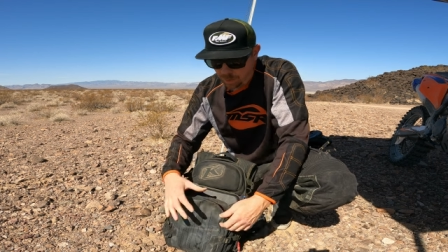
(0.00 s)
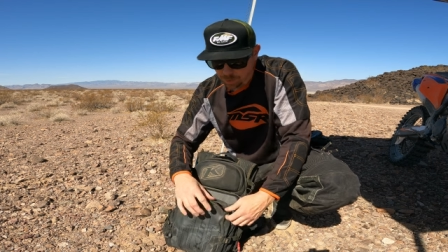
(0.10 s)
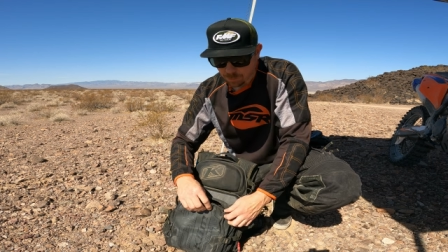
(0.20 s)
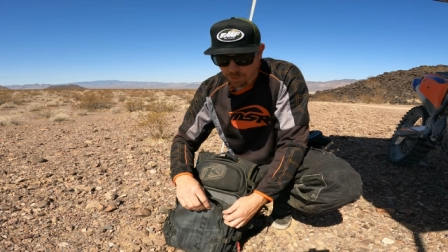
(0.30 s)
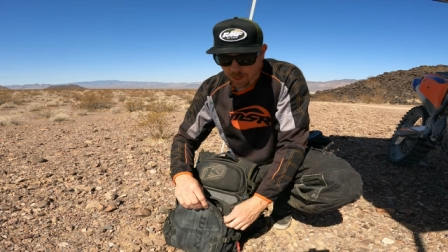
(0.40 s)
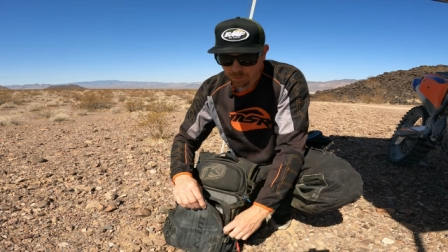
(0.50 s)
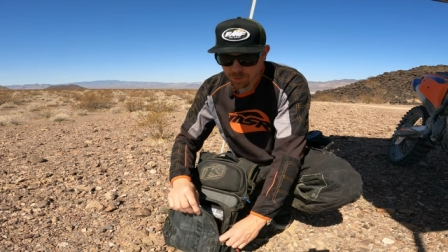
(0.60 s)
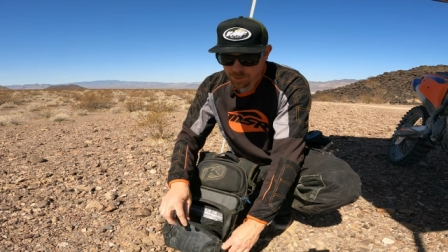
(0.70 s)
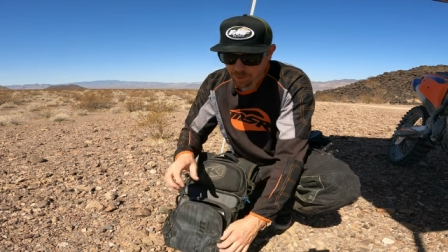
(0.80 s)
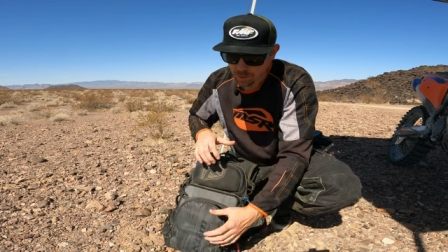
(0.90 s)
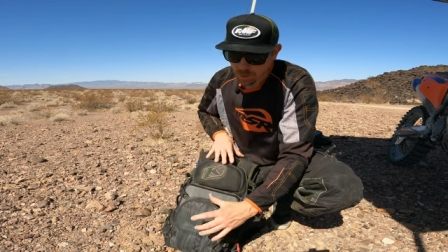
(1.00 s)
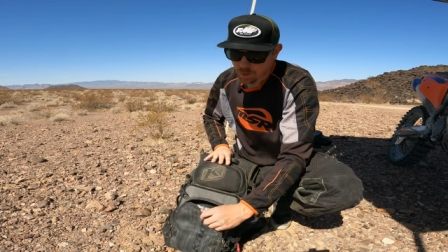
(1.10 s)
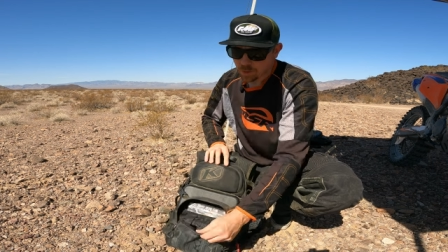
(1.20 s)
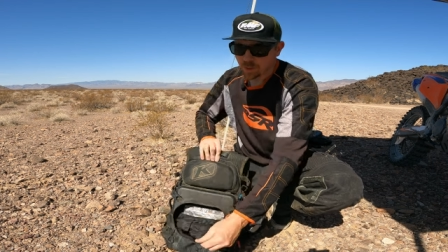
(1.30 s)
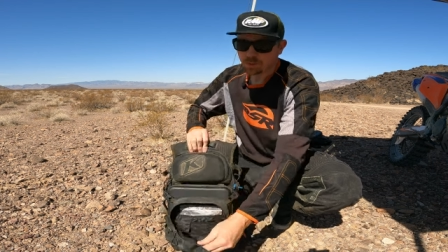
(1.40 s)
extra batteries
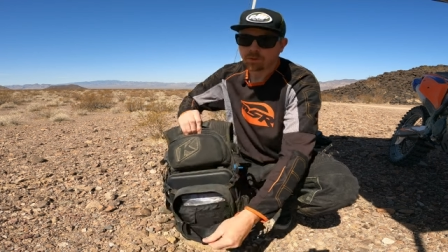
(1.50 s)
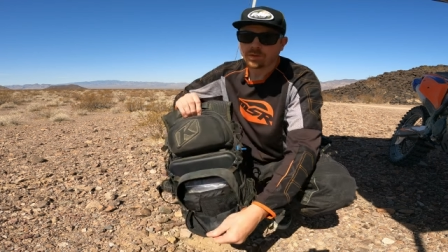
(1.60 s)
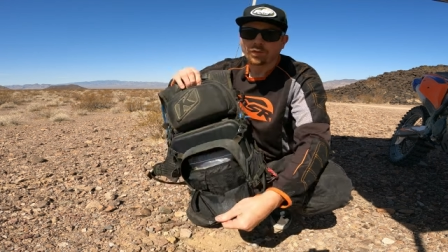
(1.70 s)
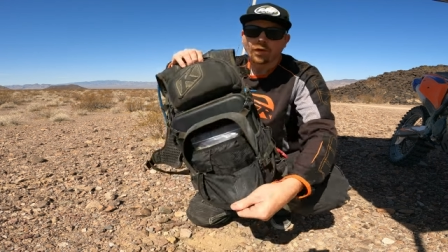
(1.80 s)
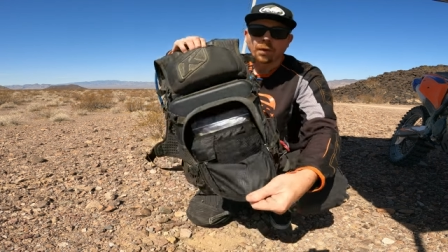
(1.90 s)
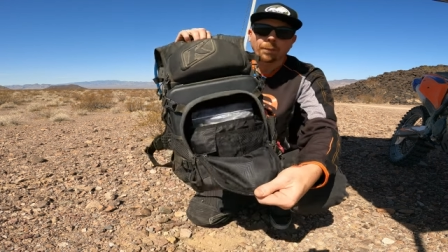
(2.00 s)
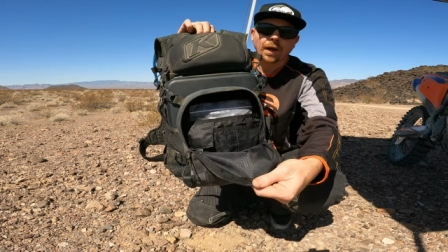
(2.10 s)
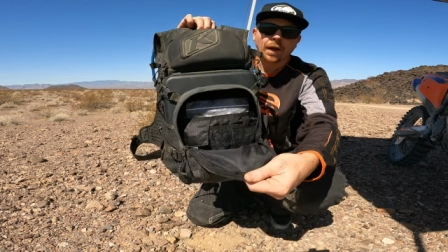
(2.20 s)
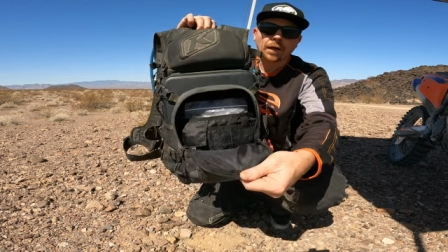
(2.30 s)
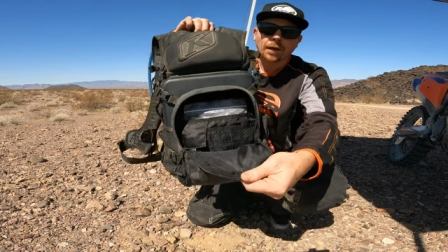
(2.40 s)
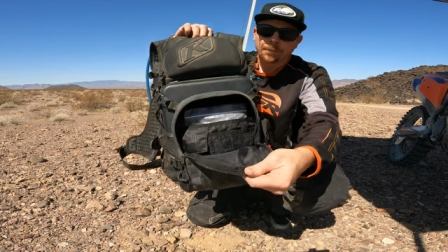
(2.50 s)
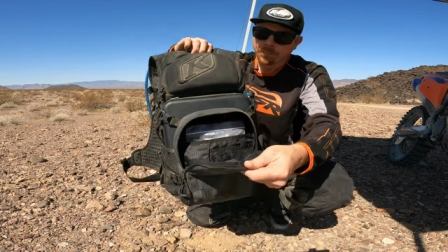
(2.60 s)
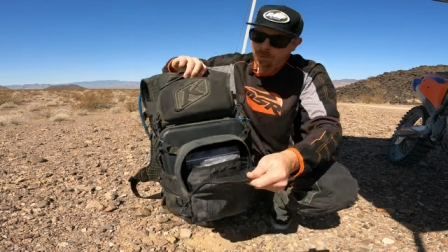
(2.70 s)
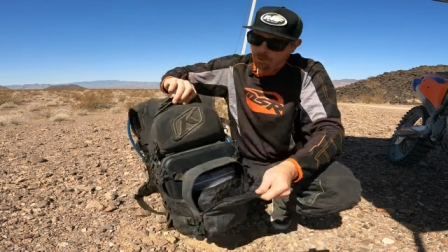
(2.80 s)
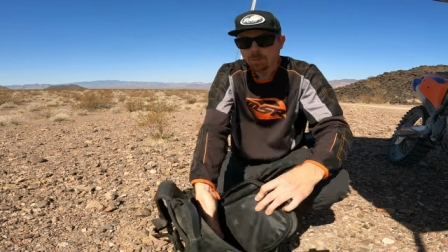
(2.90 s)
in this front bag,
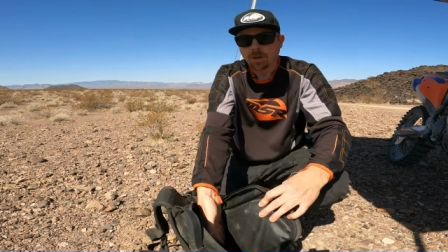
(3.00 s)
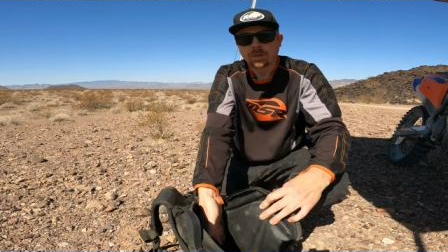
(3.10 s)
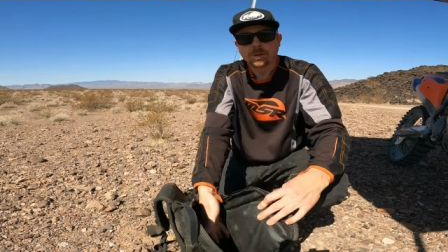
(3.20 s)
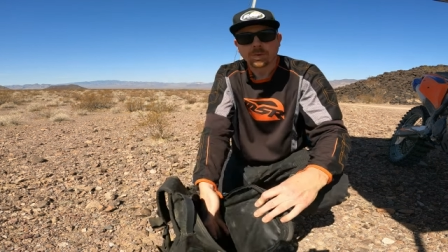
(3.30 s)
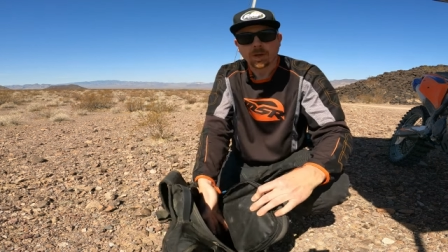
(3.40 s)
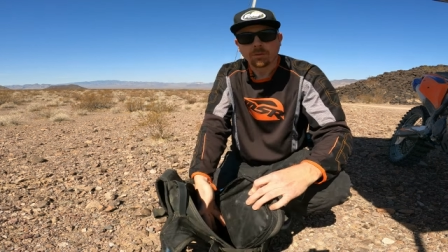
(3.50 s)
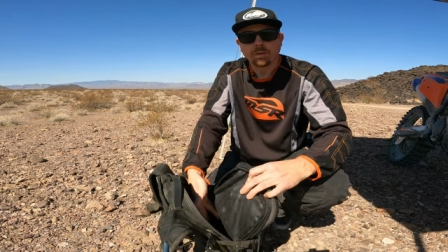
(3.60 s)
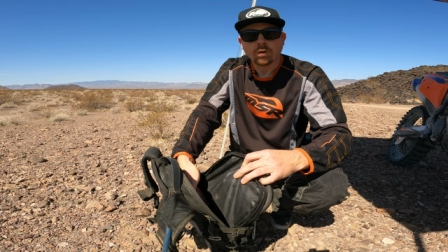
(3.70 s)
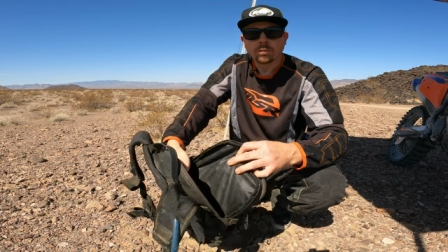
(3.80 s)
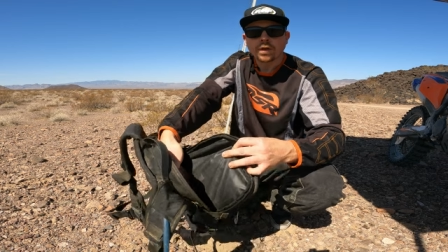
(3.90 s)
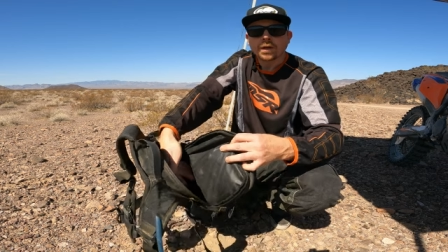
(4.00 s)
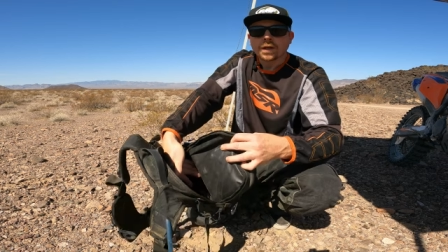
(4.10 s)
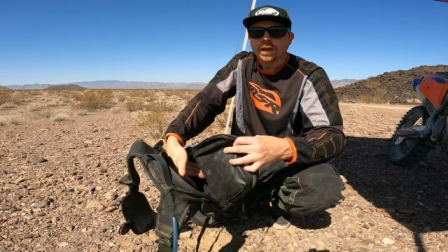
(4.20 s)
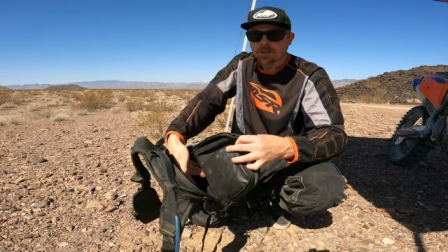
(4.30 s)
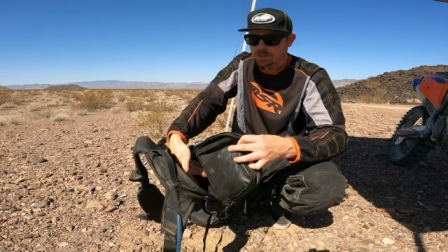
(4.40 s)
but there's plenty of room
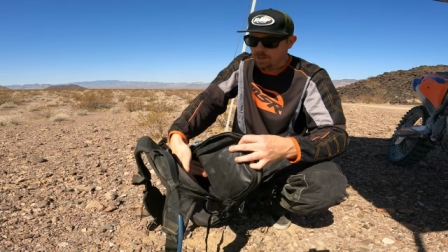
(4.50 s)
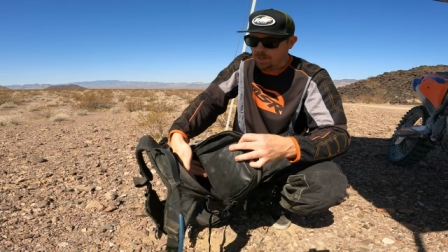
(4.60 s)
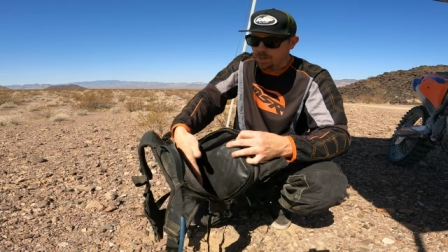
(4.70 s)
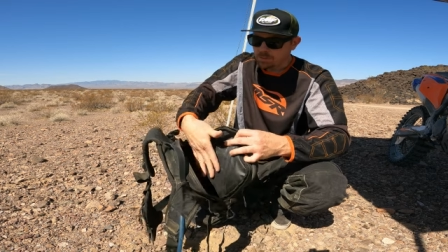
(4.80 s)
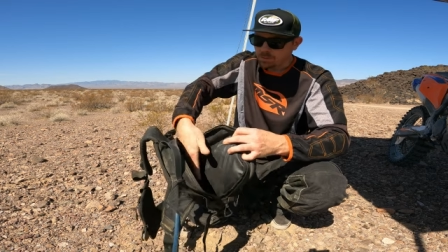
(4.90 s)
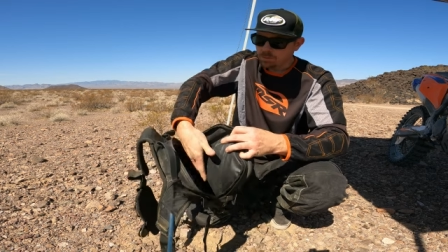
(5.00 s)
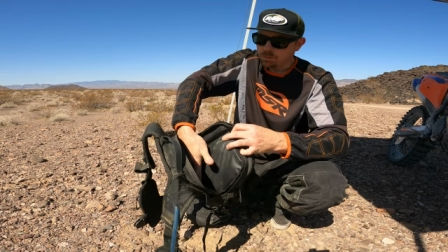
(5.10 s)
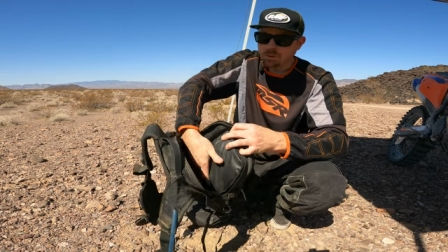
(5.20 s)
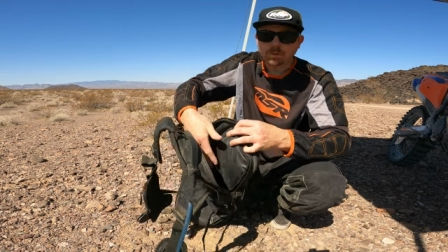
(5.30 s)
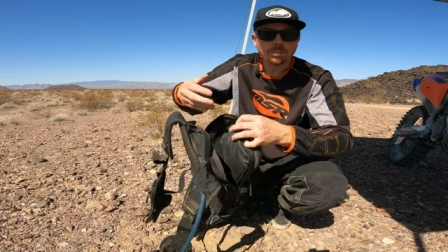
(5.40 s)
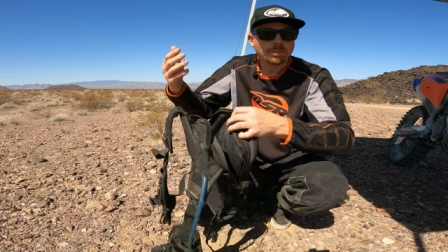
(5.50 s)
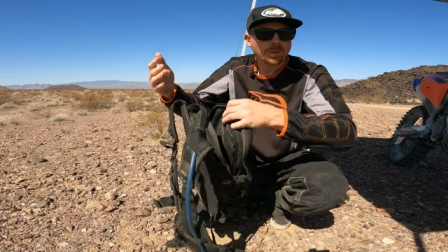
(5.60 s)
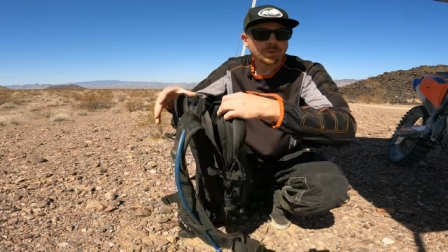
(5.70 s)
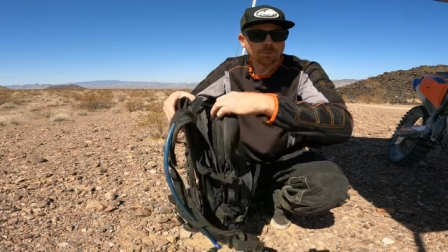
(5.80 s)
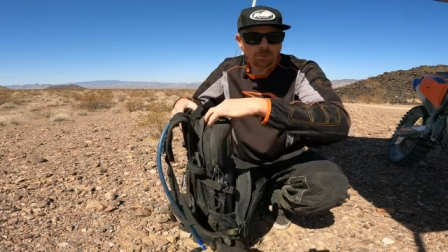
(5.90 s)
inside to
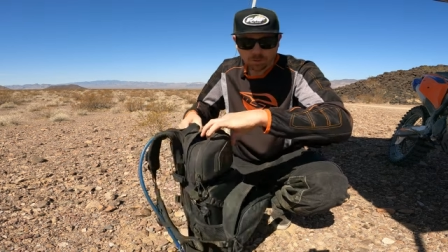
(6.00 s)
put some